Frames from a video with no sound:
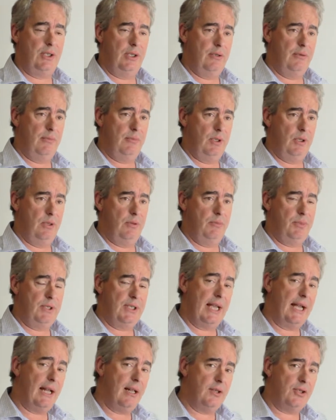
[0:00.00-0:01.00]
your
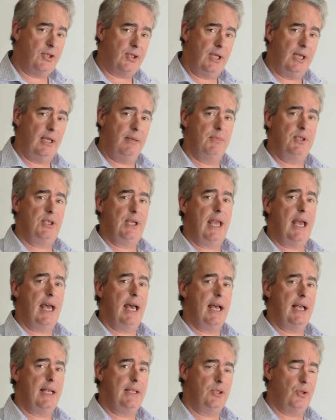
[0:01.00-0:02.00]
sales team's
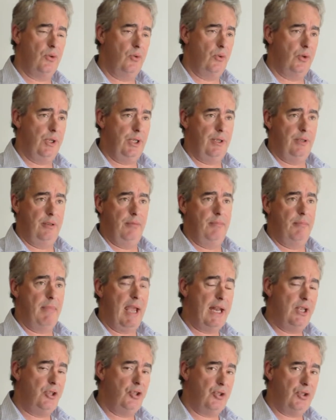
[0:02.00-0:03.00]
cars or your
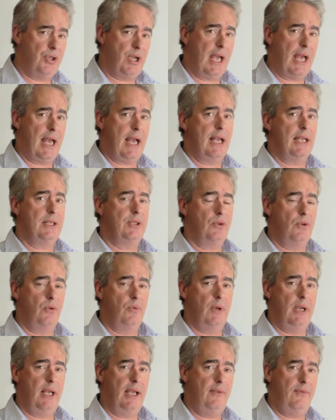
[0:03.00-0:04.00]
manager's cars or
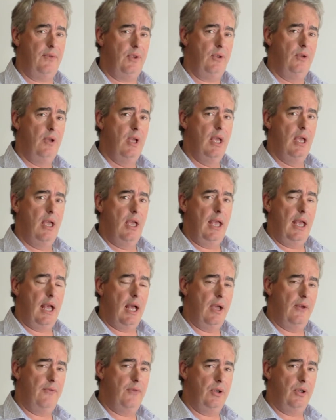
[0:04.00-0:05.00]
what have you,
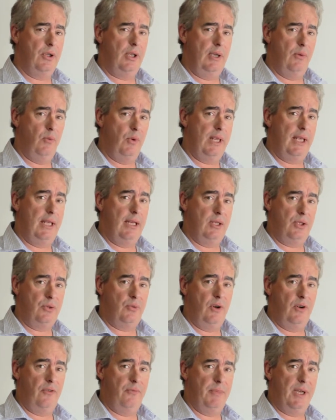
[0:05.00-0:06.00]
within a
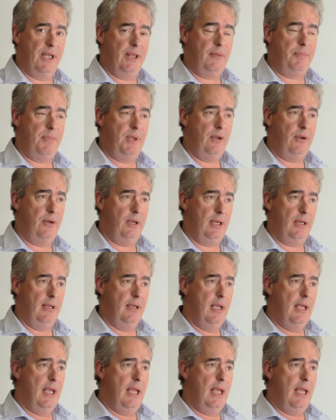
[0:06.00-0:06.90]
12-month period.